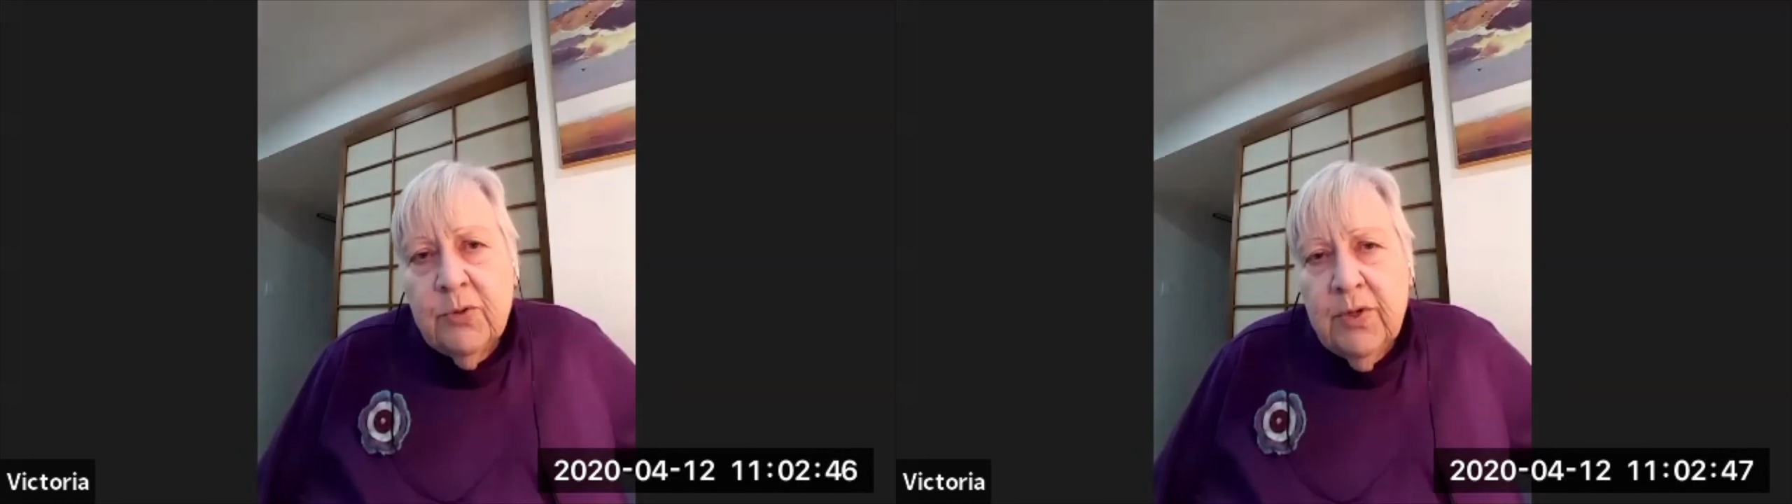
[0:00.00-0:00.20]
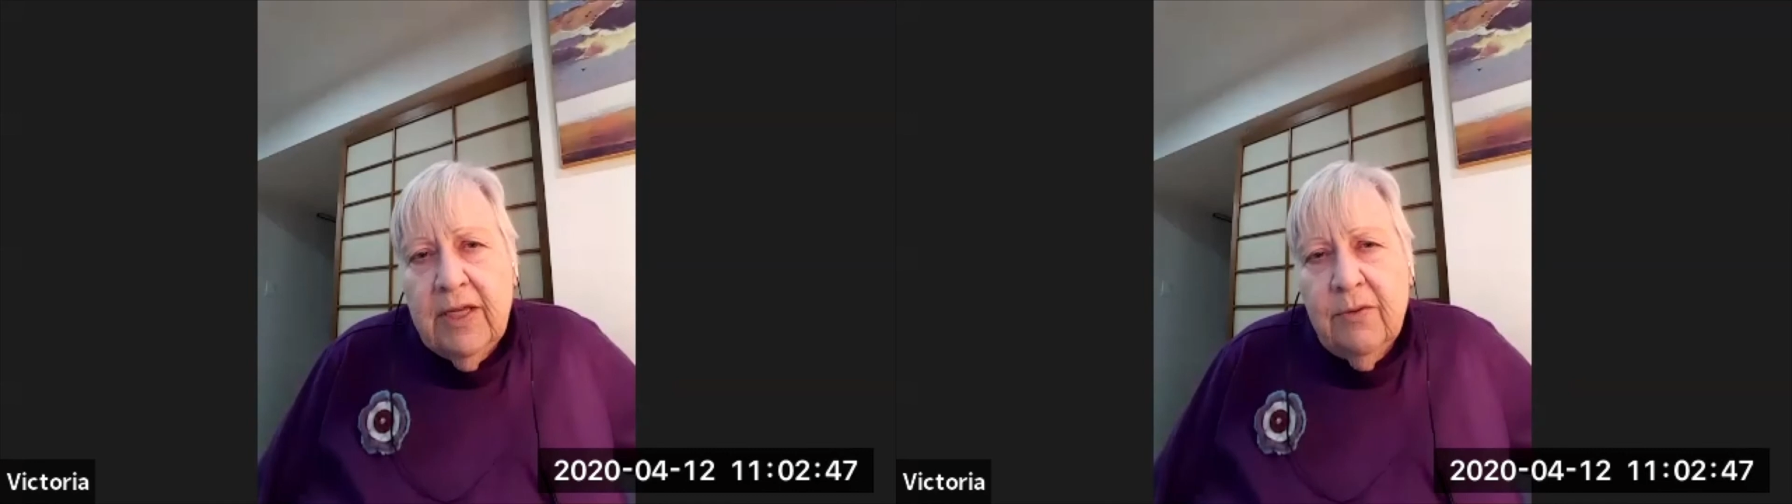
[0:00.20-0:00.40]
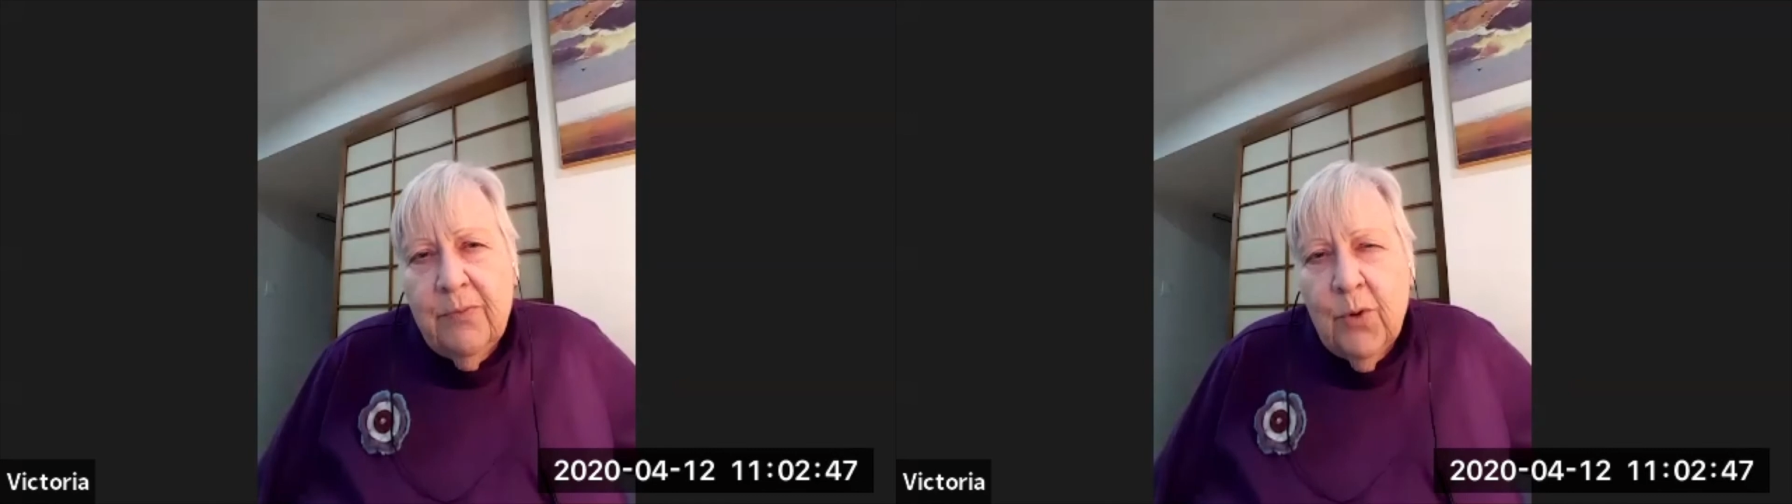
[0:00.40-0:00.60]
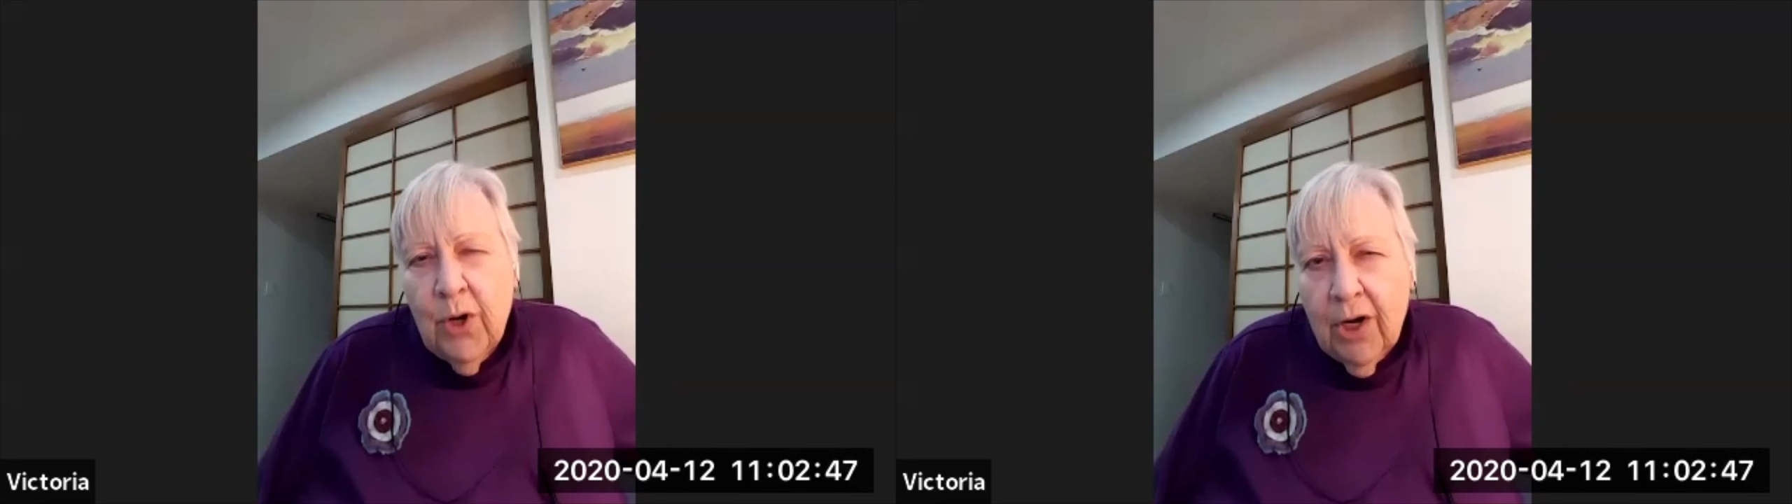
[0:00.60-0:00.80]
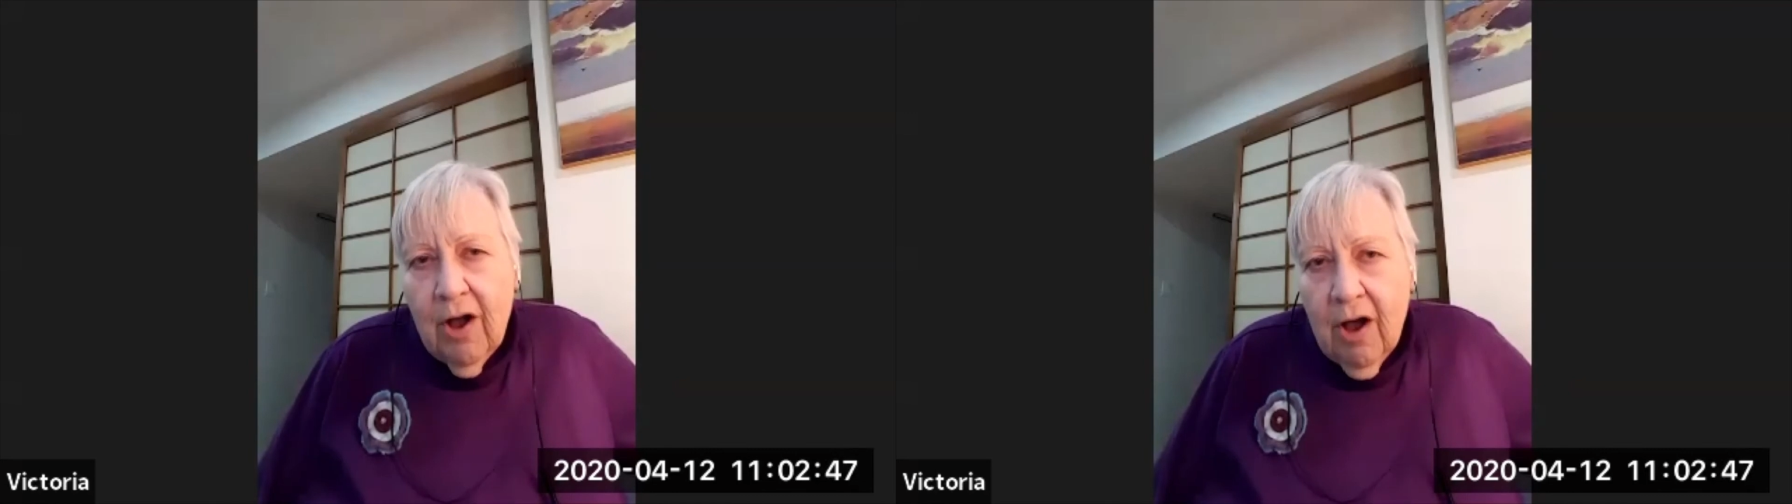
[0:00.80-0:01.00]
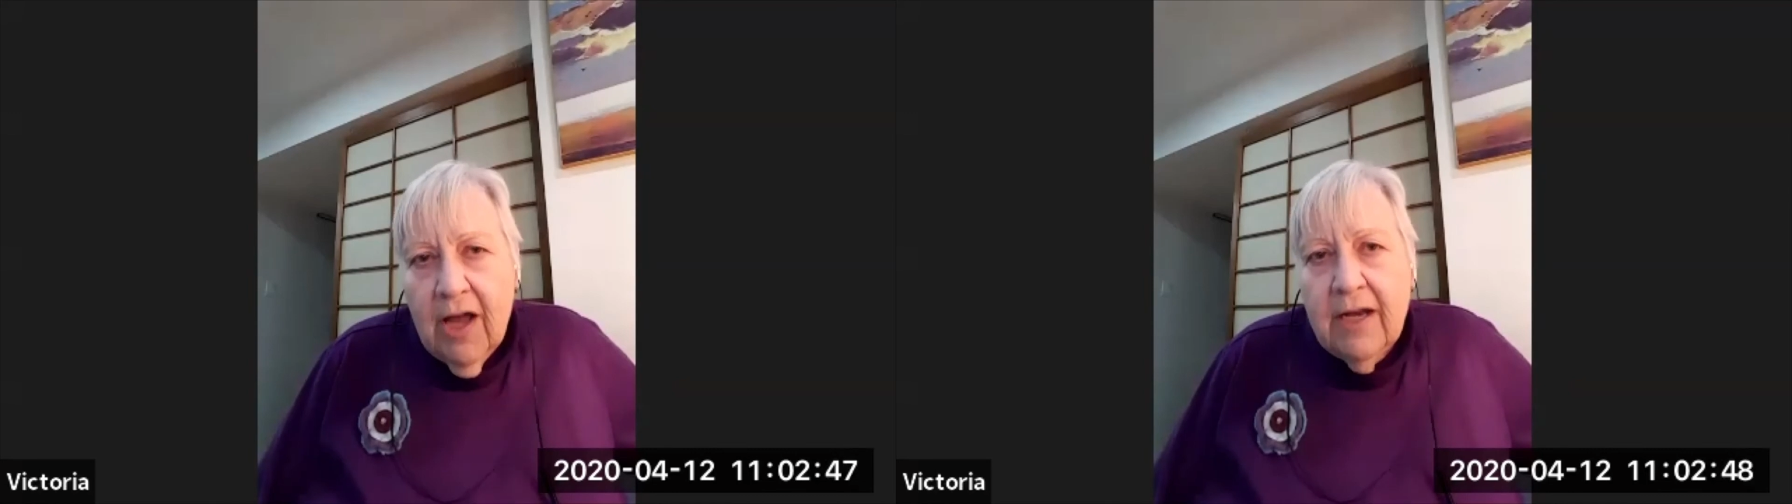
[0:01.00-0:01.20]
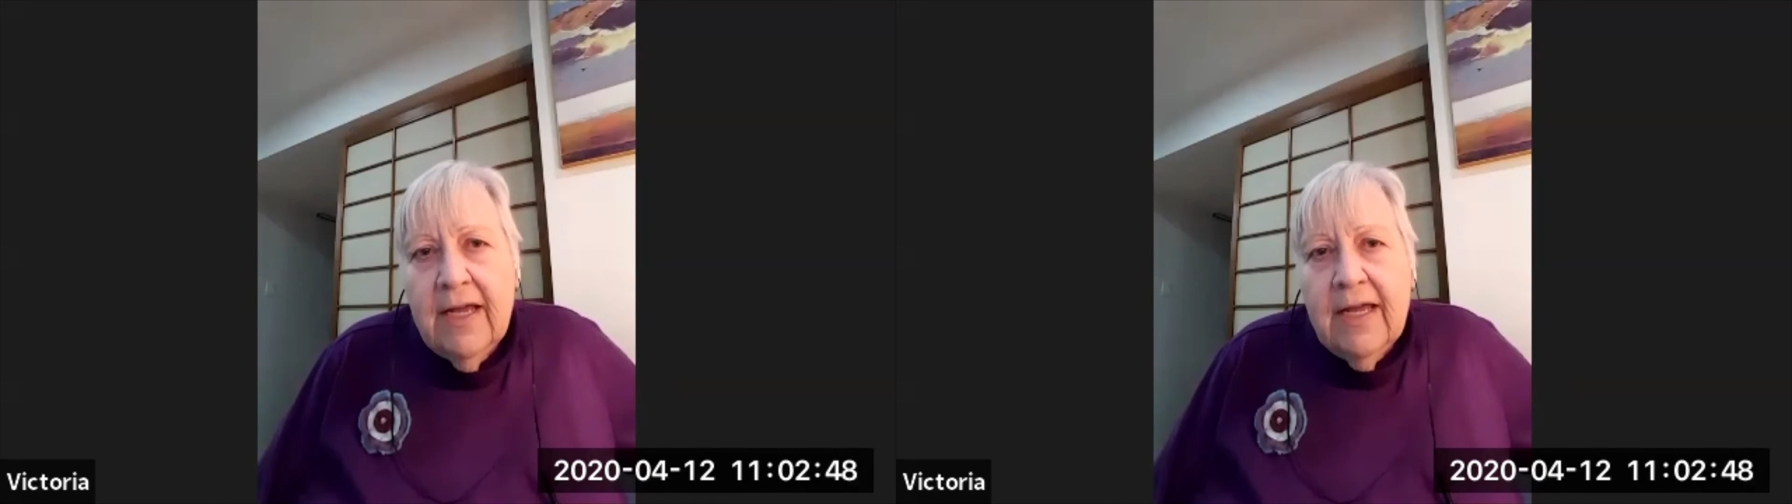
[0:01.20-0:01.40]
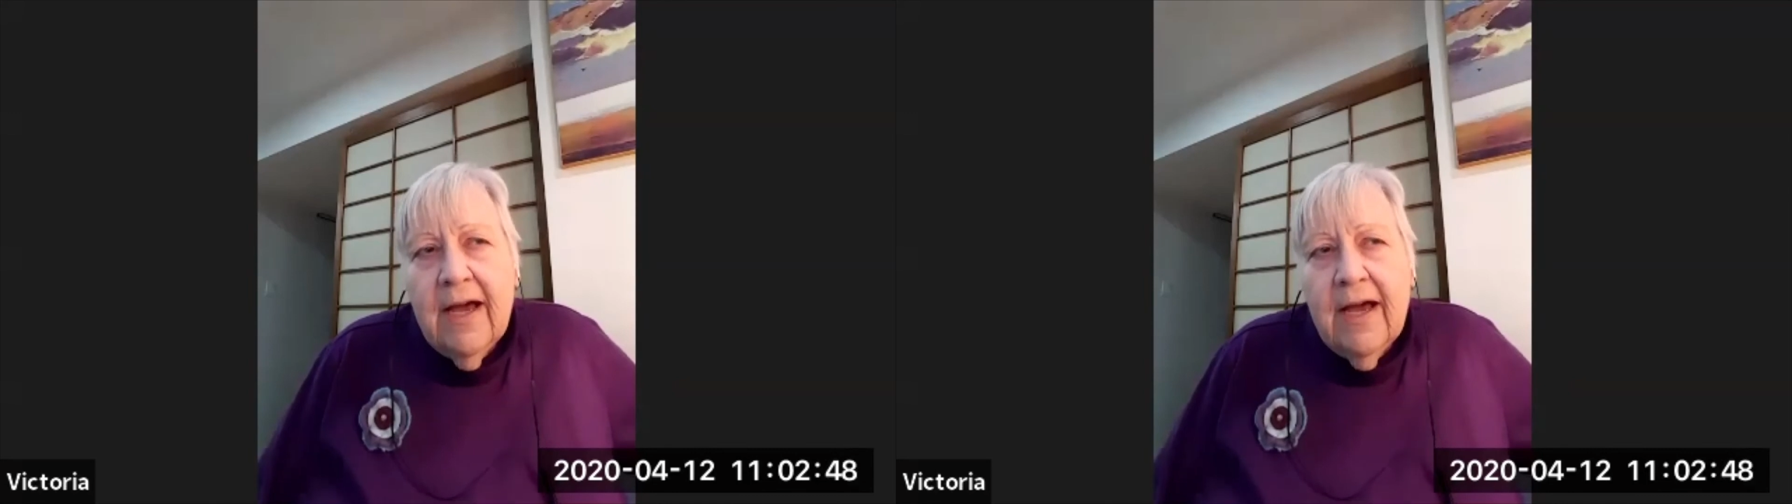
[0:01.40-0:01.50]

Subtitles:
really work on